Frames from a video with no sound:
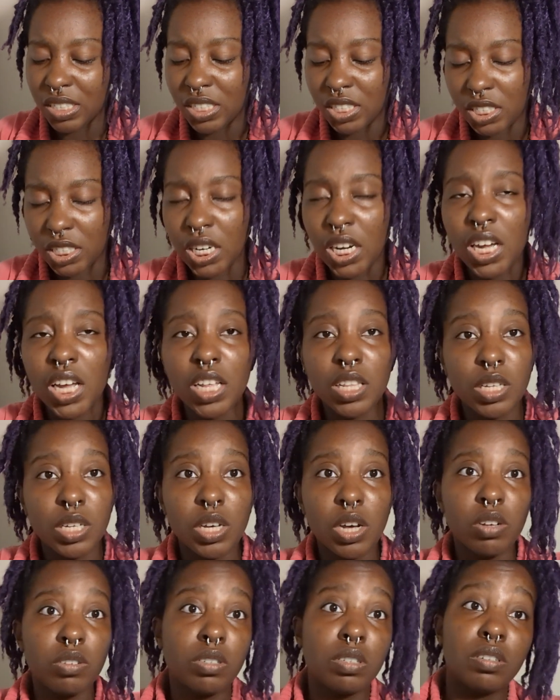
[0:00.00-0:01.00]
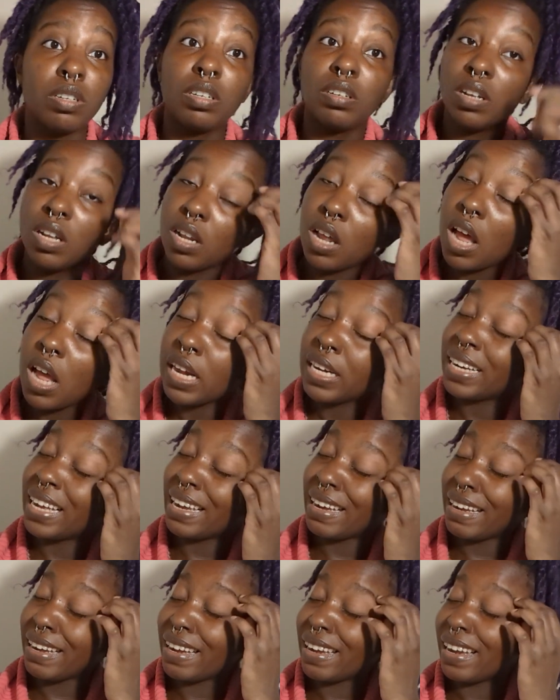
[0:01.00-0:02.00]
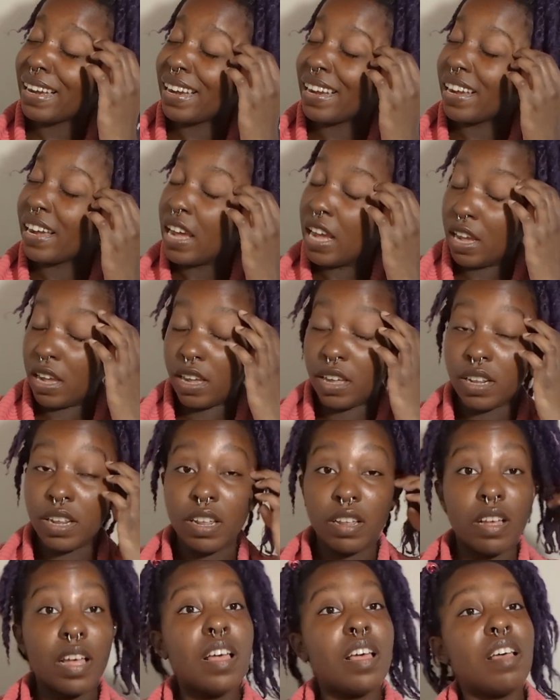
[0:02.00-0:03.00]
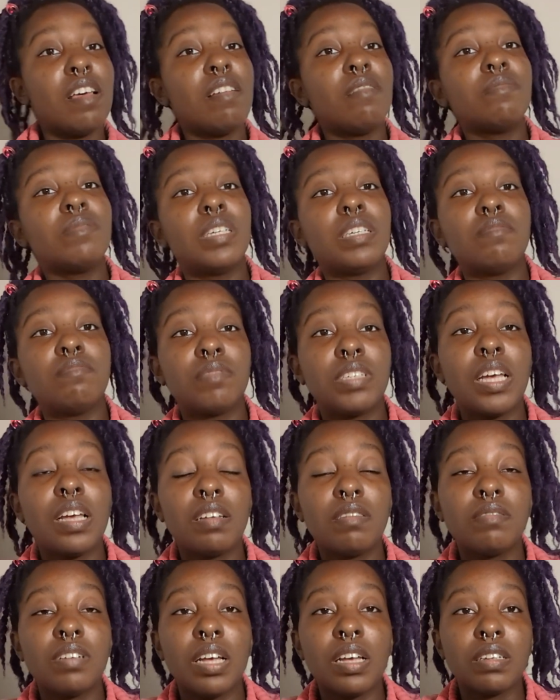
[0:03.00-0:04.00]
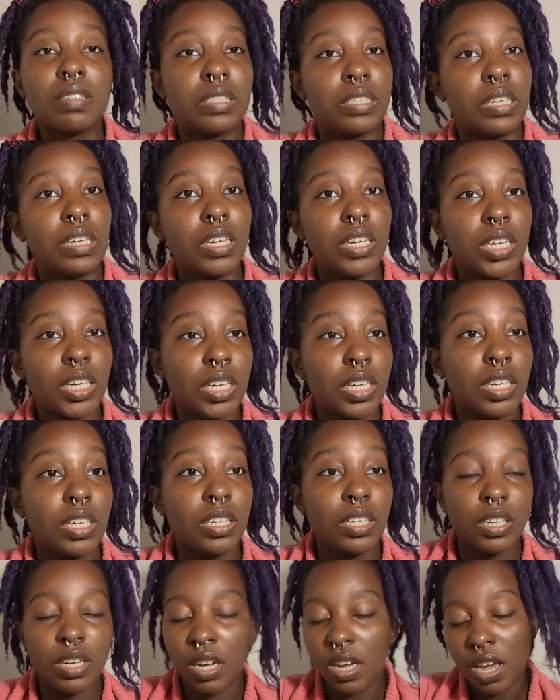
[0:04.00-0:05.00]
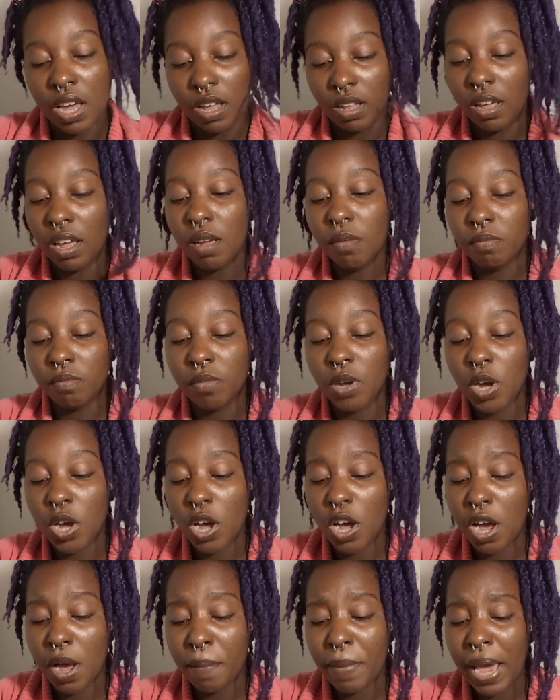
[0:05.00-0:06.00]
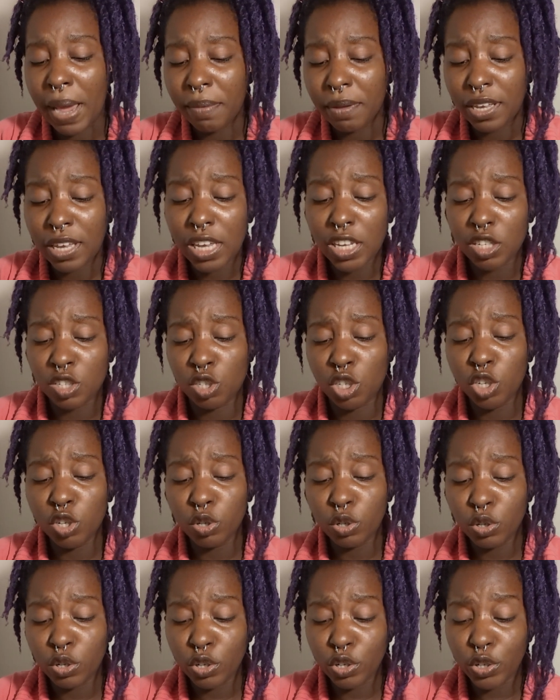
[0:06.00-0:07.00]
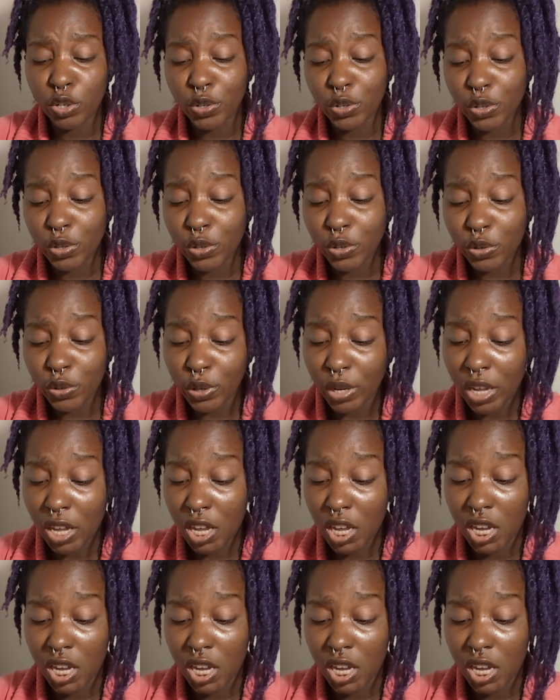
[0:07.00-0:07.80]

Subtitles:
You're the only girl I need. Everything I see. Come on, baby, it's you.